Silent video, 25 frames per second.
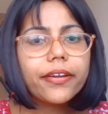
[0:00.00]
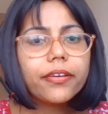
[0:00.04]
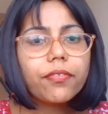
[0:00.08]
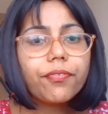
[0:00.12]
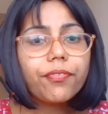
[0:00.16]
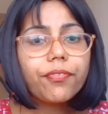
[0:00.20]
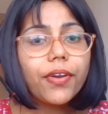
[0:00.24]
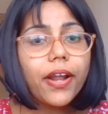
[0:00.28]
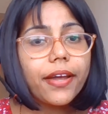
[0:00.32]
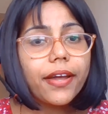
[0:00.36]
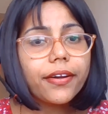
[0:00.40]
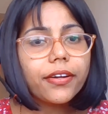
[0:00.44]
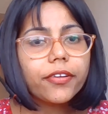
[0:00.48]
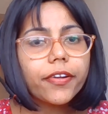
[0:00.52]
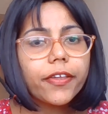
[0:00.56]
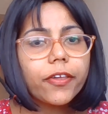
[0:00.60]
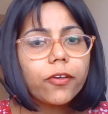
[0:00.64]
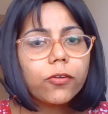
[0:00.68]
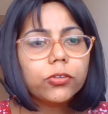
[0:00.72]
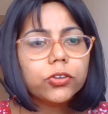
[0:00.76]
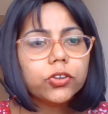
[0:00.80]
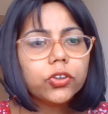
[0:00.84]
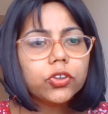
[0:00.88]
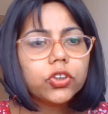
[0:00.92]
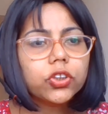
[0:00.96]
Flanery
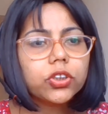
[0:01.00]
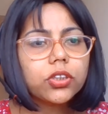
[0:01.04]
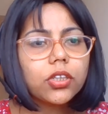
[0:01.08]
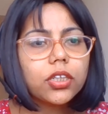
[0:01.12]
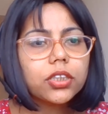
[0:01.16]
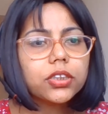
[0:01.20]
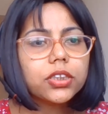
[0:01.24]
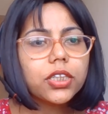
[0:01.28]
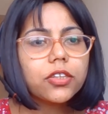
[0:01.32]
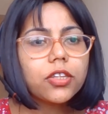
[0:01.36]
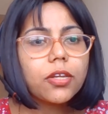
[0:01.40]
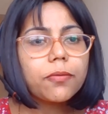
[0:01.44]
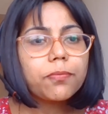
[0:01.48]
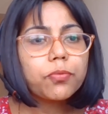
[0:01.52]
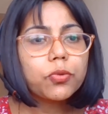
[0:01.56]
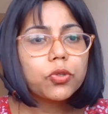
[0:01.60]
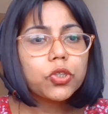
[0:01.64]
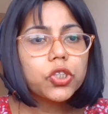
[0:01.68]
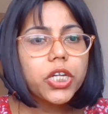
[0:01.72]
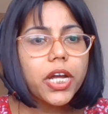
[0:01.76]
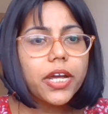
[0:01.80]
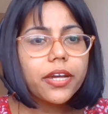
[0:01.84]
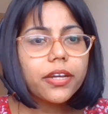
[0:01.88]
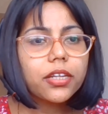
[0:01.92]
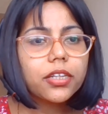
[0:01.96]
also stars as the
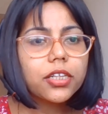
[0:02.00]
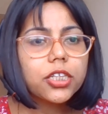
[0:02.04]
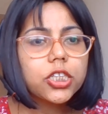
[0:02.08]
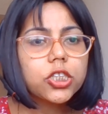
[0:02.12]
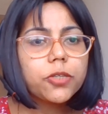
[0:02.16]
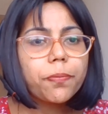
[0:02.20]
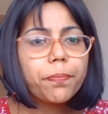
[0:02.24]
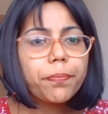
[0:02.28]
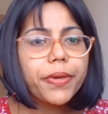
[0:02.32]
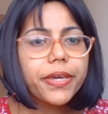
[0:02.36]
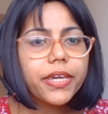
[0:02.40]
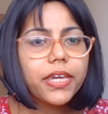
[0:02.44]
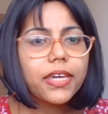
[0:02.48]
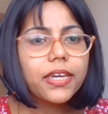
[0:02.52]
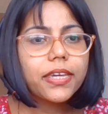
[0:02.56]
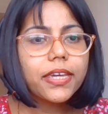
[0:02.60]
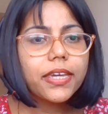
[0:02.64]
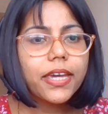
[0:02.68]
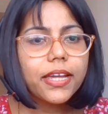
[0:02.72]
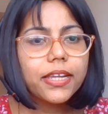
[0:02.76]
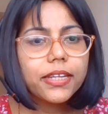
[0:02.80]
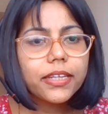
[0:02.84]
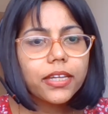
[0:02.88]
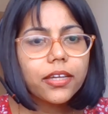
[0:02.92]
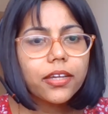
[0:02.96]
protagonist Mickey
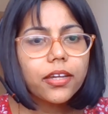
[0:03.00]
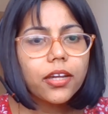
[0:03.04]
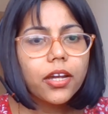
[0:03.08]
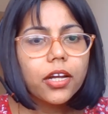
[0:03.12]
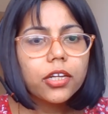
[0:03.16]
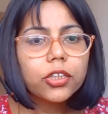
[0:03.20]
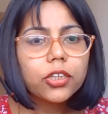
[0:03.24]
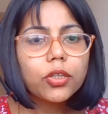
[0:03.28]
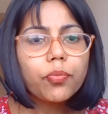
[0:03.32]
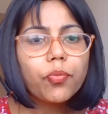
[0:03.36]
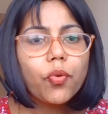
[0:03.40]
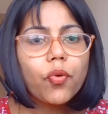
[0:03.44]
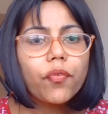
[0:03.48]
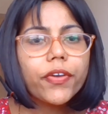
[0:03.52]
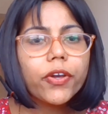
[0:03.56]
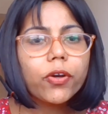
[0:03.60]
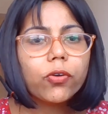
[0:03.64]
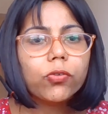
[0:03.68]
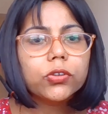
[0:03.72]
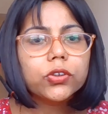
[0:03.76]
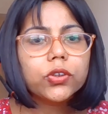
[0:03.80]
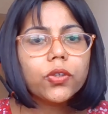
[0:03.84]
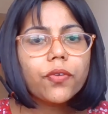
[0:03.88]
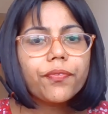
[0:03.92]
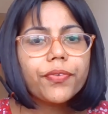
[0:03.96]
Kelley. The movie
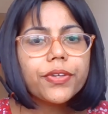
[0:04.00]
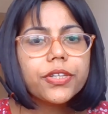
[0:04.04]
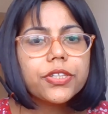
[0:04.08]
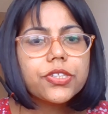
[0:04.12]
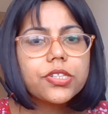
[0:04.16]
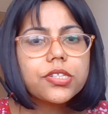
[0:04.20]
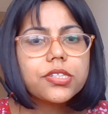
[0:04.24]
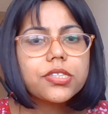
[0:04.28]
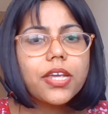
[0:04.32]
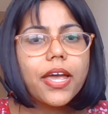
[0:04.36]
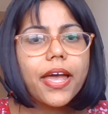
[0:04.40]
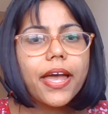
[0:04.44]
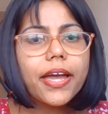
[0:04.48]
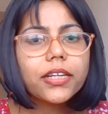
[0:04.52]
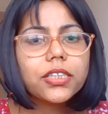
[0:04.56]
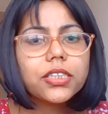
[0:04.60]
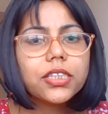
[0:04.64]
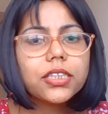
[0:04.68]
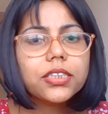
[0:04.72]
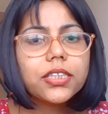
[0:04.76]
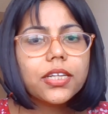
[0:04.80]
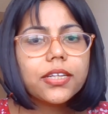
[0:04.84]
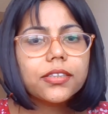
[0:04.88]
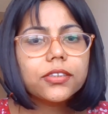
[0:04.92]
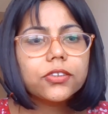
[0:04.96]
also features the
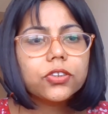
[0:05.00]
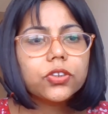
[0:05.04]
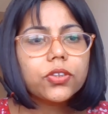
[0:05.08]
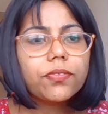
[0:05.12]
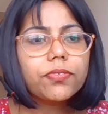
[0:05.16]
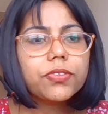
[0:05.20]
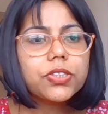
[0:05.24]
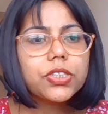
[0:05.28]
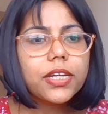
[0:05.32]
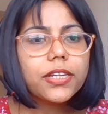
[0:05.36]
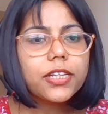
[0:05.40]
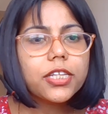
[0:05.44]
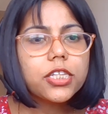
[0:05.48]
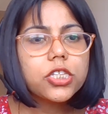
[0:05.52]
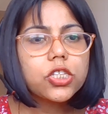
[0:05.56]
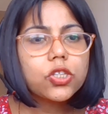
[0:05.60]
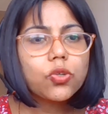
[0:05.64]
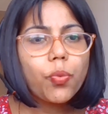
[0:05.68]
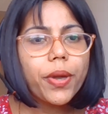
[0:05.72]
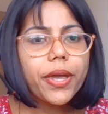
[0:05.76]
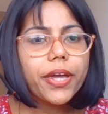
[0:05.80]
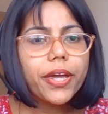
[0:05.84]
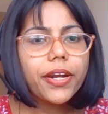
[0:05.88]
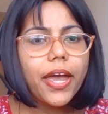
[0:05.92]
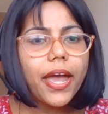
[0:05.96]
acting talents of Dennis
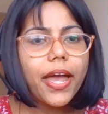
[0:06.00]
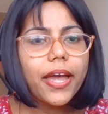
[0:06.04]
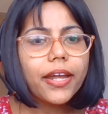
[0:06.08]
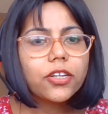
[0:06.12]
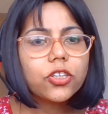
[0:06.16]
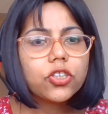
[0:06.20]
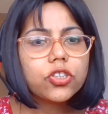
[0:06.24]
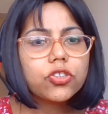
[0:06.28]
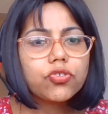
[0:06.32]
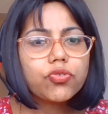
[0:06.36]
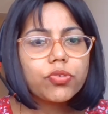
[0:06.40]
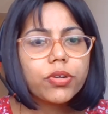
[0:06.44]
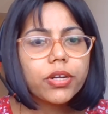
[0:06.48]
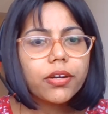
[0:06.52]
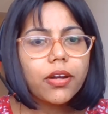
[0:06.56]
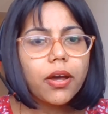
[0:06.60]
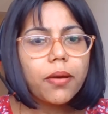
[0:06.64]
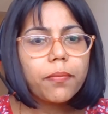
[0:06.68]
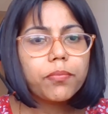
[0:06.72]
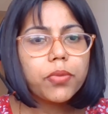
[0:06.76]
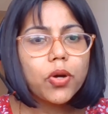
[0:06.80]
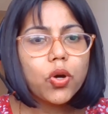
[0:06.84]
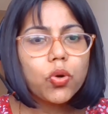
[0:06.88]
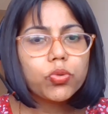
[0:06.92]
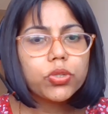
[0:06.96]
Quaid and Katrina
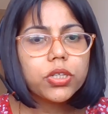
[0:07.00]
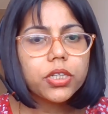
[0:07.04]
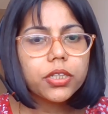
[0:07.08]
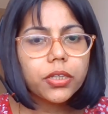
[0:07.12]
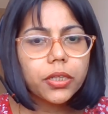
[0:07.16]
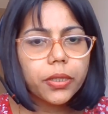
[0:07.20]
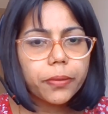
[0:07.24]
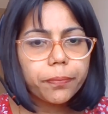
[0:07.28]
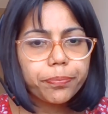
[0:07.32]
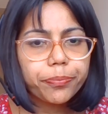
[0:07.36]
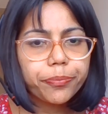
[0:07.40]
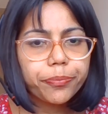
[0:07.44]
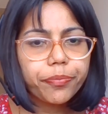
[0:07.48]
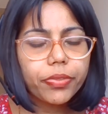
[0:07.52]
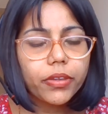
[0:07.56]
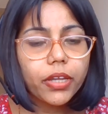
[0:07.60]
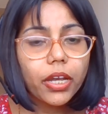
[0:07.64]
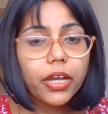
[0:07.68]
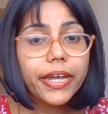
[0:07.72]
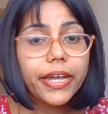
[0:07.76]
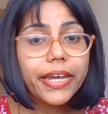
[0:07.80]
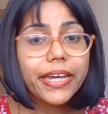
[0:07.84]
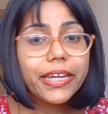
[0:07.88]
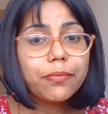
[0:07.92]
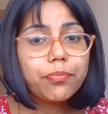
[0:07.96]
Bowden
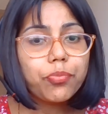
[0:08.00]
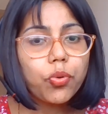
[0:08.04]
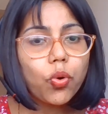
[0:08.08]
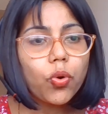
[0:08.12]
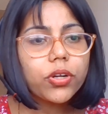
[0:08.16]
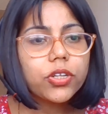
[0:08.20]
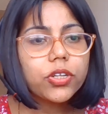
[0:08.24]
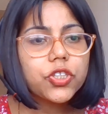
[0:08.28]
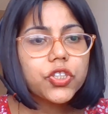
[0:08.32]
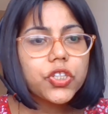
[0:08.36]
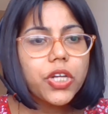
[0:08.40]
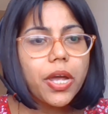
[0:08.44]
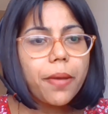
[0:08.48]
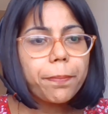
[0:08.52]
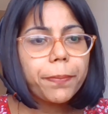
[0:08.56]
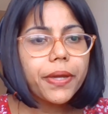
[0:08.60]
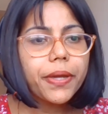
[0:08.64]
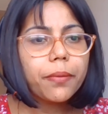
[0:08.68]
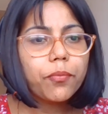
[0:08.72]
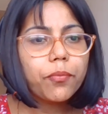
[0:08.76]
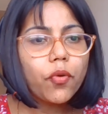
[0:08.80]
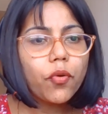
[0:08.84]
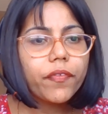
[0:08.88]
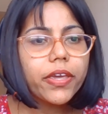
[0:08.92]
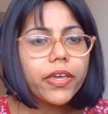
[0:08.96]
in Born a Champion
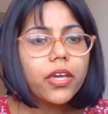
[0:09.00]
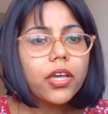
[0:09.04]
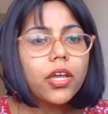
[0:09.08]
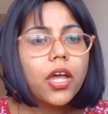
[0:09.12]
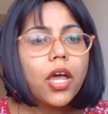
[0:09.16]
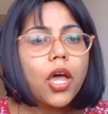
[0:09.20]
movie,